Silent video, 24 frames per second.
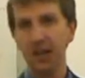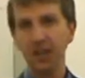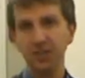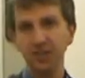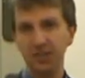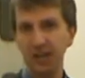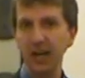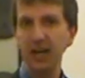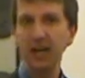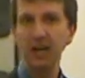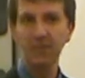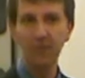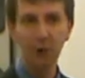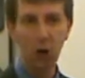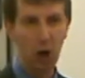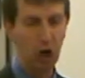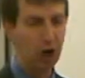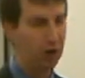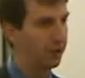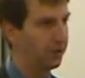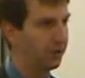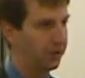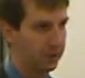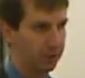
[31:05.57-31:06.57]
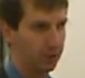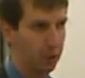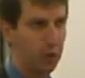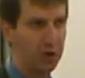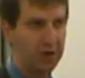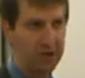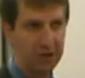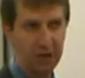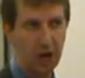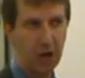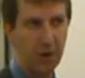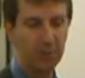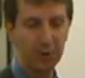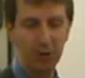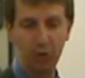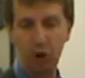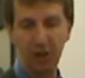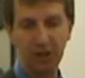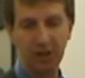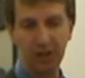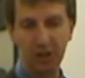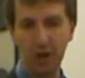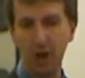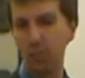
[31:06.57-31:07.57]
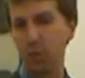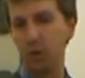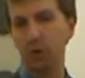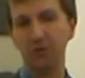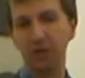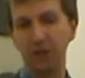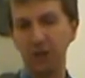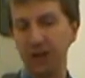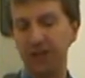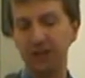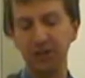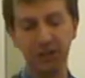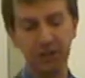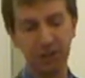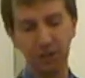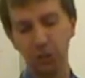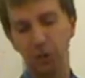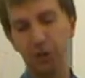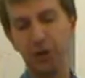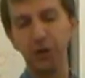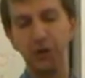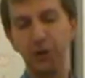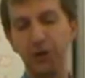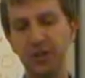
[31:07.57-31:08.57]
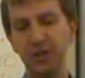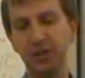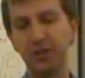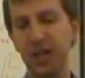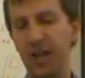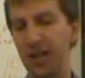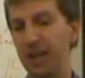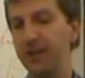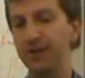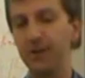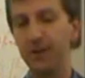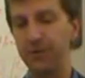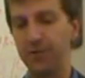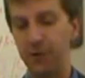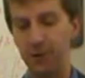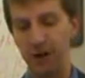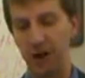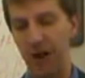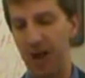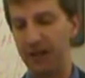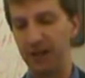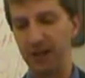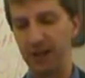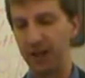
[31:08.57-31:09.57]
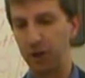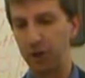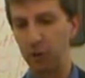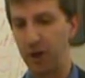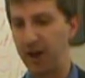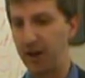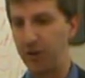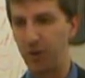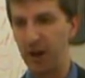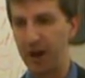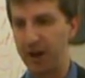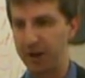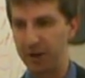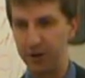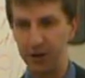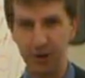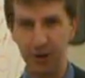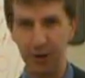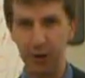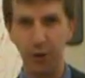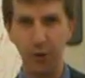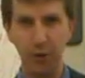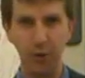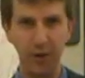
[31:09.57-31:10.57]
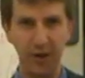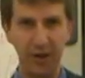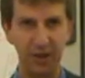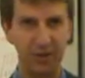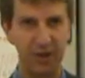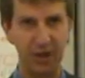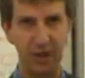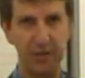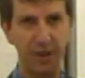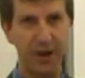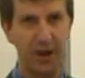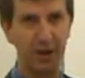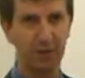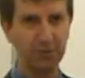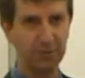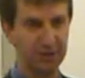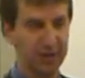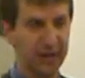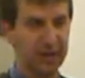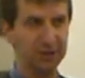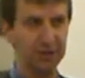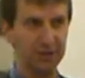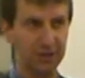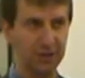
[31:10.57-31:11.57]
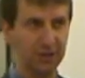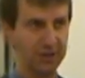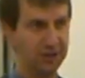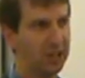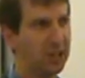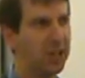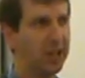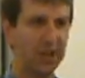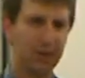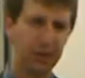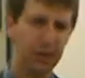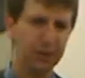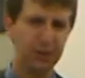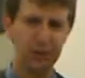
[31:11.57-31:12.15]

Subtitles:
Second of all, you're going to come across a number of sentences where you're going to say, even if you're not like a great writer or you don't know anything about sentences, you'll